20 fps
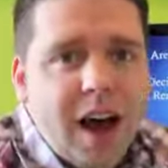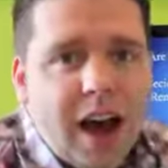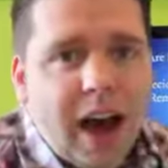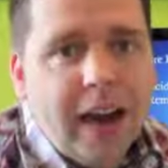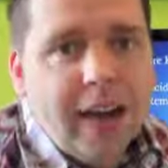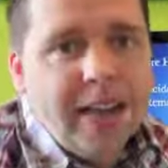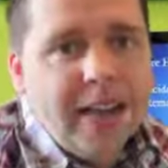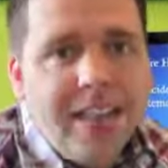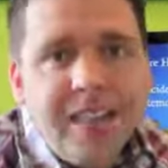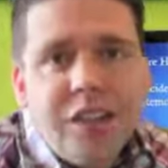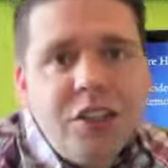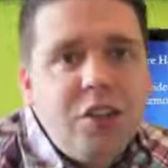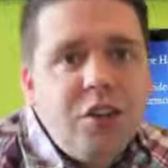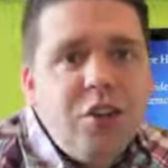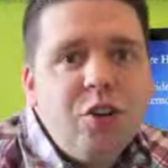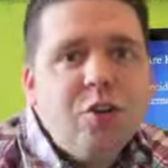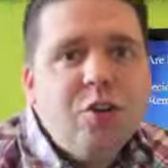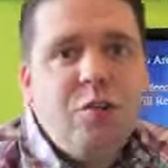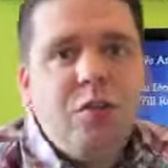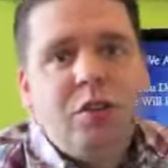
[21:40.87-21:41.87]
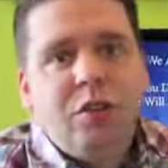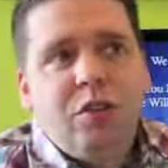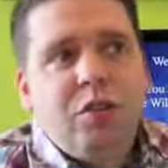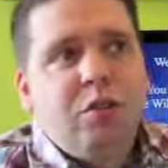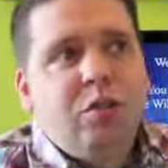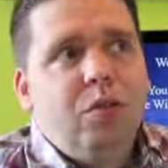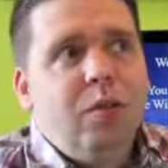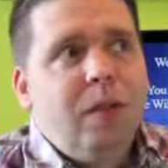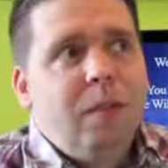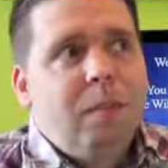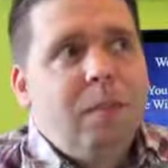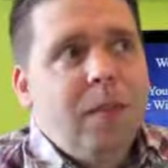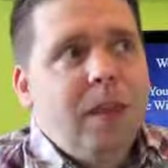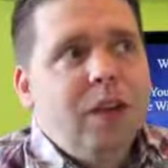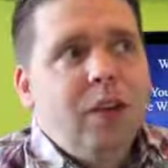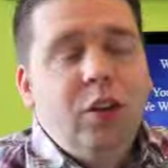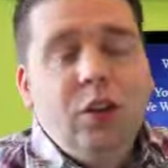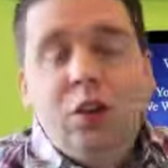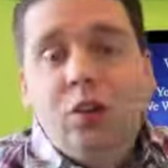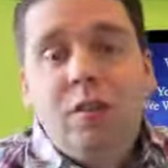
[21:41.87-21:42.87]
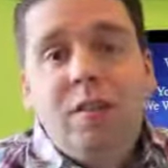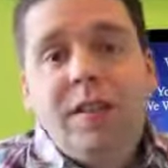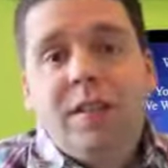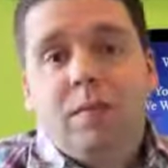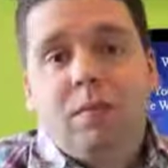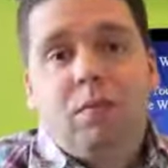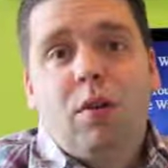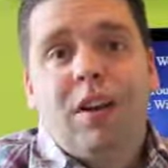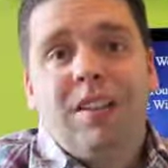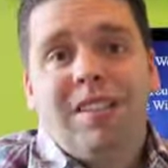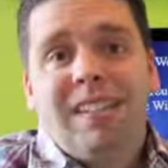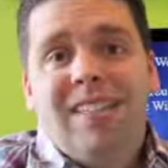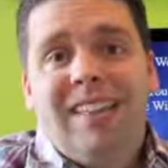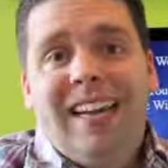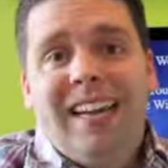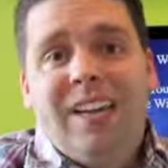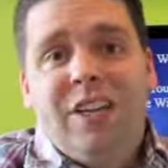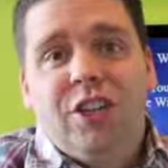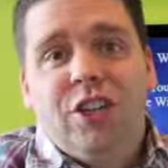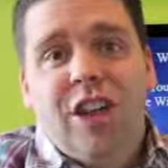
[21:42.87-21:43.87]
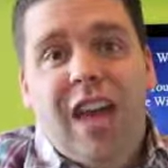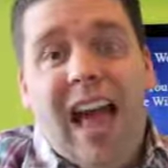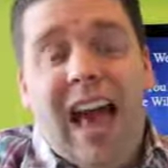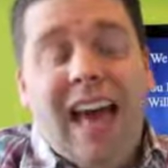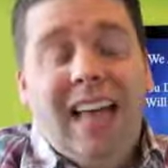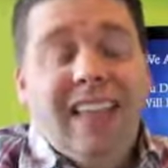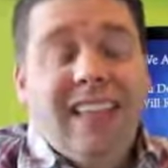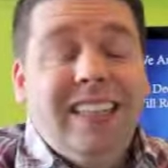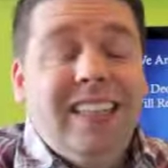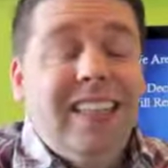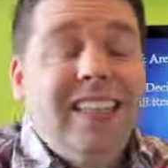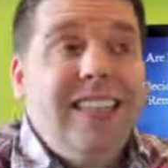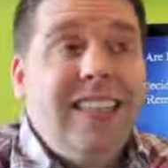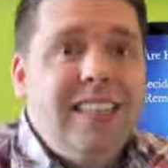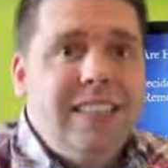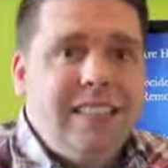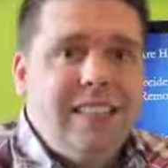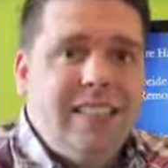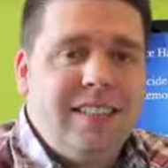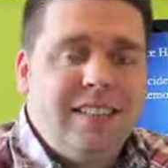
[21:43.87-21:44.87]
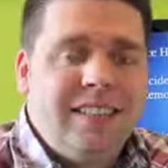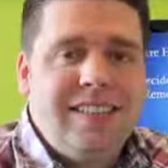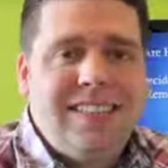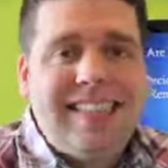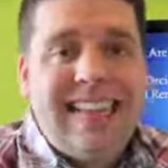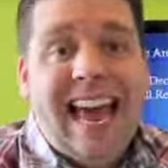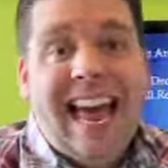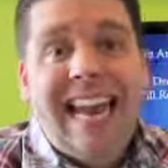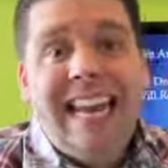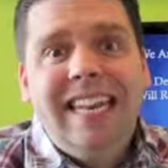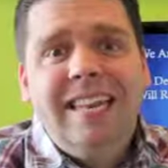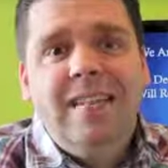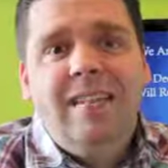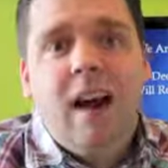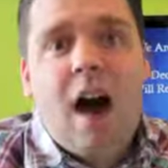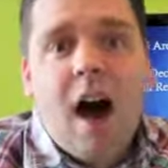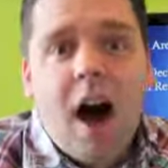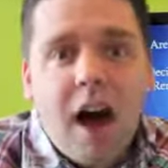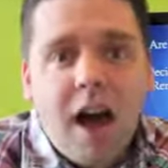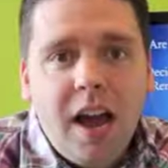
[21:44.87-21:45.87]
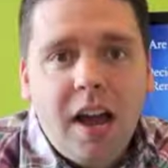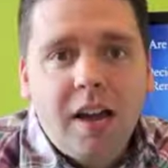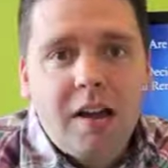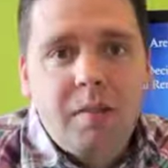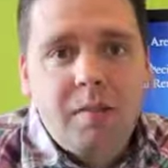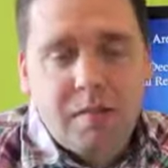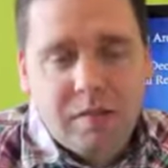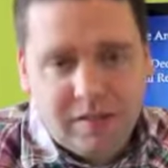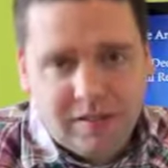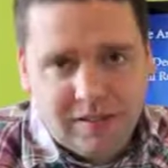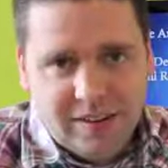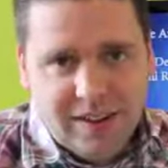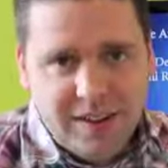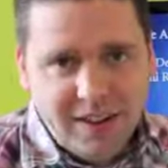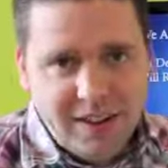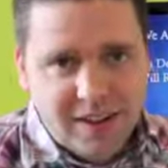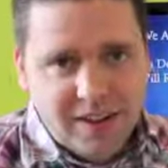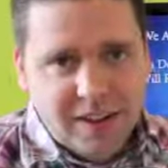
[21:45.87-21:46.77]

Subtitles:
I need you to do this presentation at least 10 times,